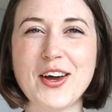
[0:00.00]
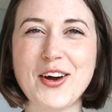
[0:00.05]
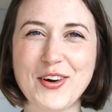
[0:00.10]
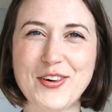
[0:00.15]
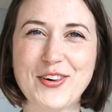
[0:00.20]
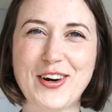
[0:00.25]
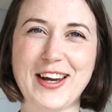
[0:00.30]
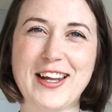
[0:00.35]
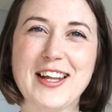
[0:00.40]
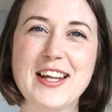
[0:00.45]

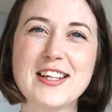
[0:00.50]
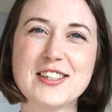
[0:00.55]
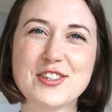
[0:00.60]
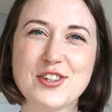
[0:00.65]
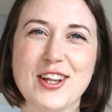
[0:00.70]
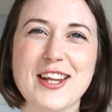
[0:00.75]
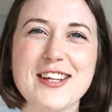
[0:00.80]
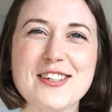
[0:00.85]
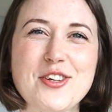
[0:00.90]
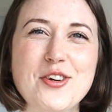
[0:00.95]
Alright,
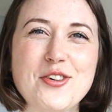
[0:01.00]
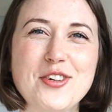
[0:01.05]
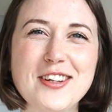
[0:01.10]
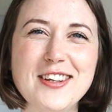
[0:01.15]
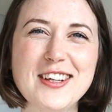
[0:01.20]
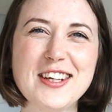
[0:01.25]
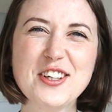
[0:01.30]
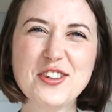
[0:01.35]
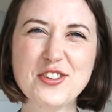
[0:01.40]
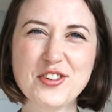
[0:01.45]
so let's go to
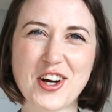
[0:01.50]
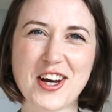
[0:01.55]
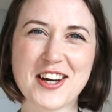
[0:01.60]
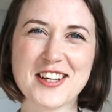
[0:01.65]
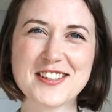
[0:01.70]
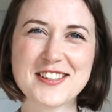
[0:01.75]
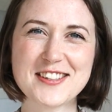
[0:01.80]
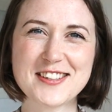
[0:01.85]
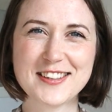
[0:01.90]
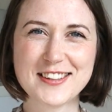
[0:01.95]
the
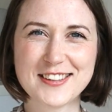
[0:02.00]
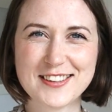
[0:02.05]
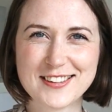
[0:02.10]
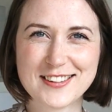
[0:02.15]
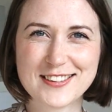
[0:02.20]
ingredients.